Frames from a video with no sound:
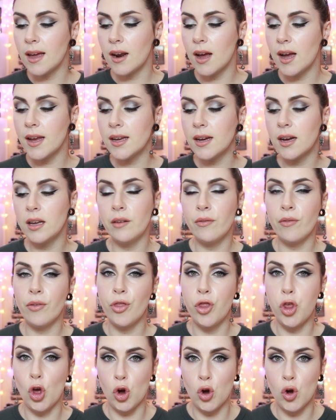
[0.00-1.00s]
and I kind of
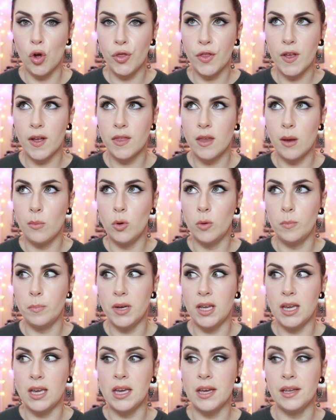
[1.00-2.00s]
thought that they would
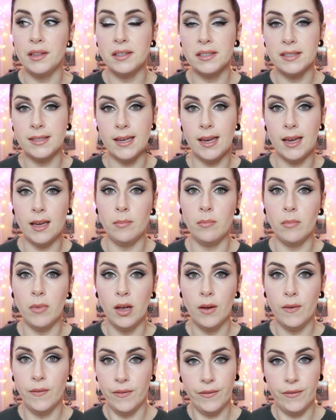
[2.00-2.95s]
be in the same